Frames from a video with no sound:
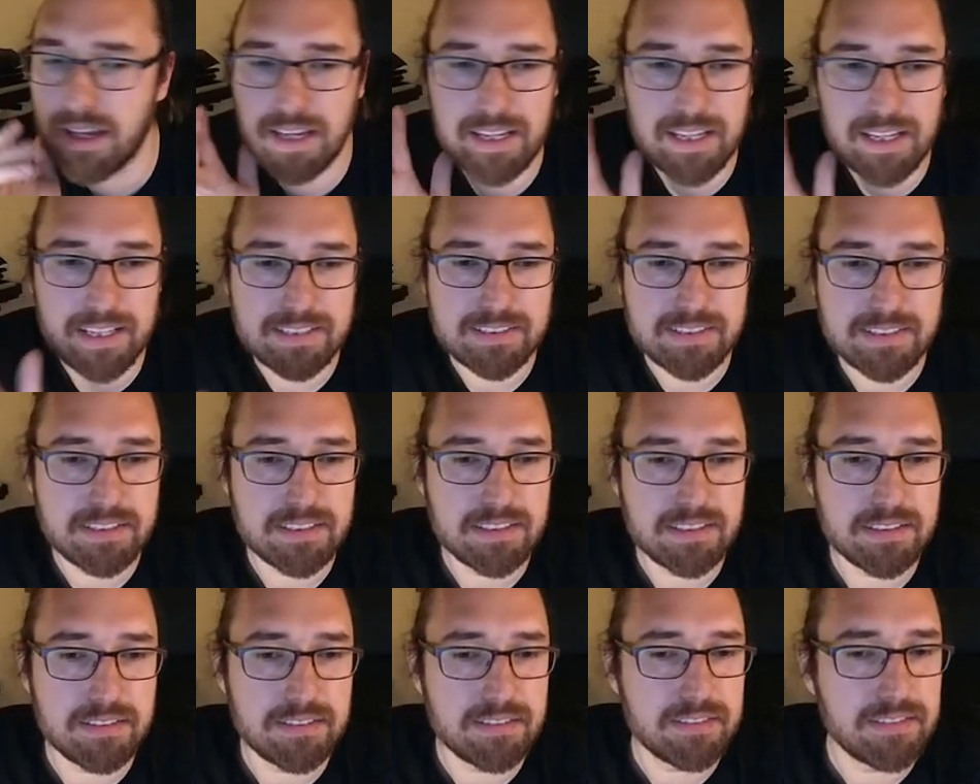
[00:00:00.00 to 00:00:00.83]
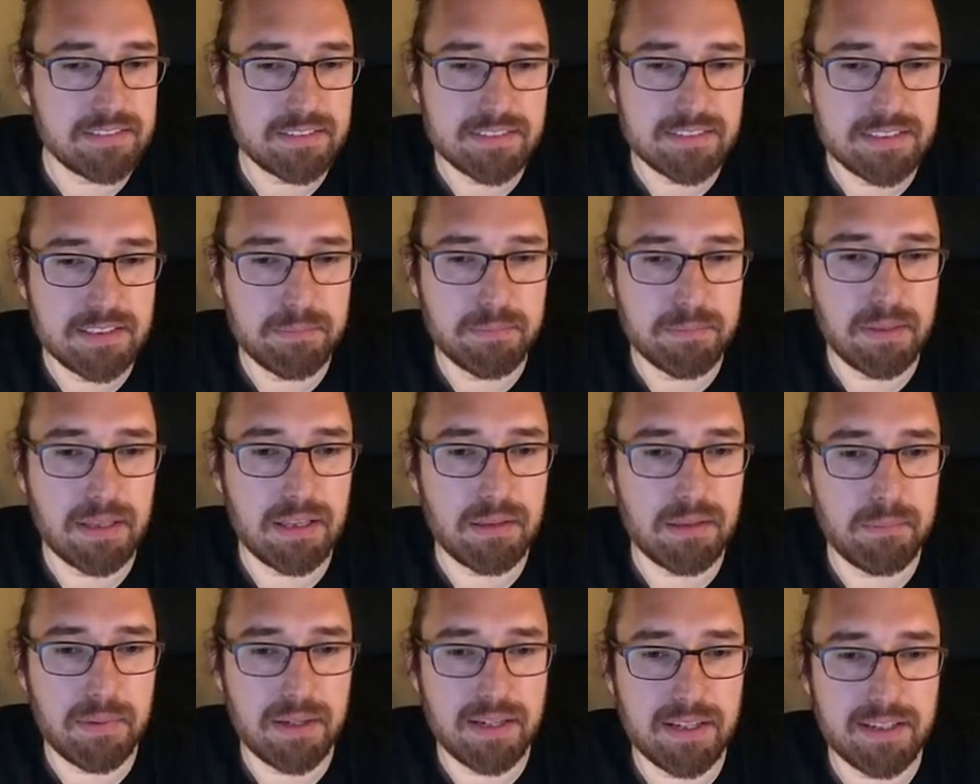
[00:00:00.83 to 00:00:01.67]
I guess it's
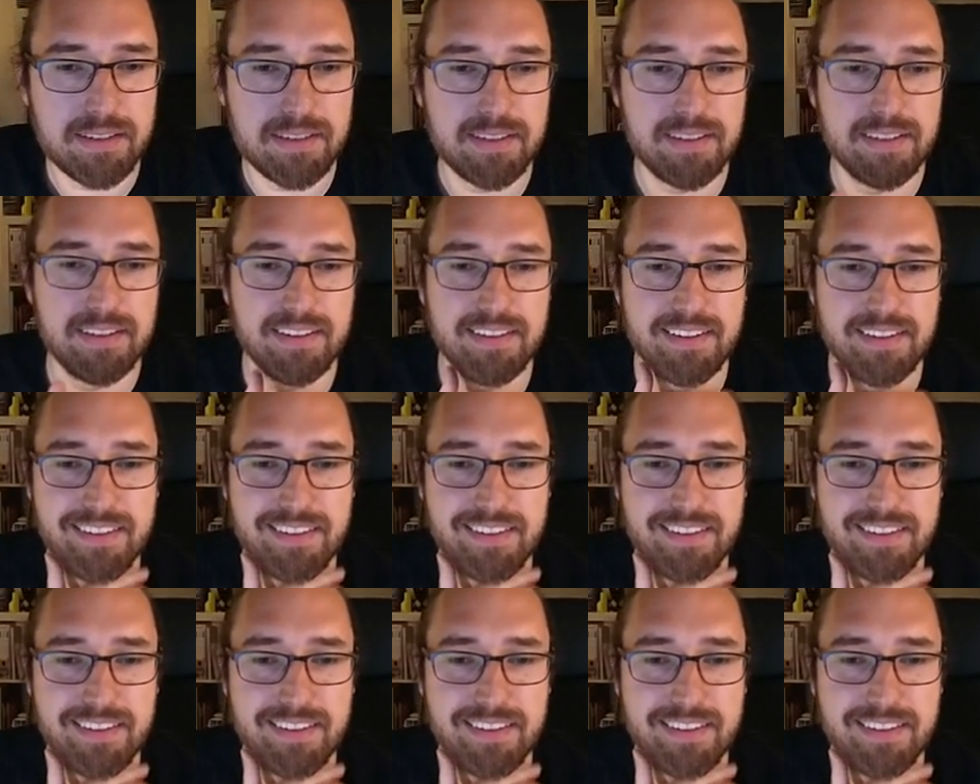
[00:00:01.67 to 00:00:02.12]
simple, but